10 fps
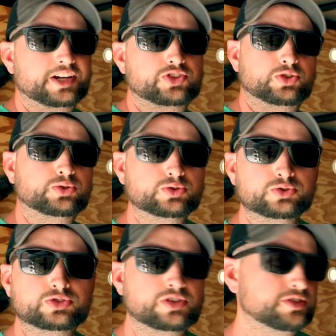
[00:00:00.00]
like
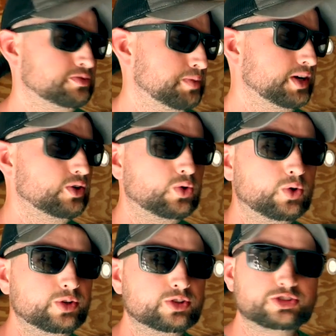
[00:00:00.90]
tools, spare
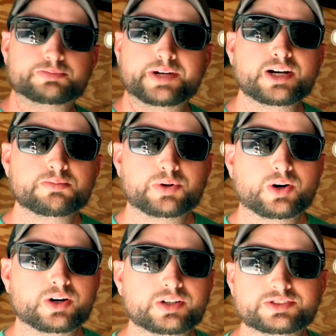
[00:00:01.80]
oil, spare
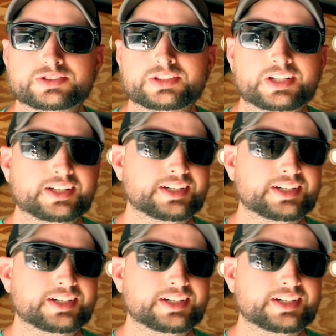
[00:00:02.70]
parts,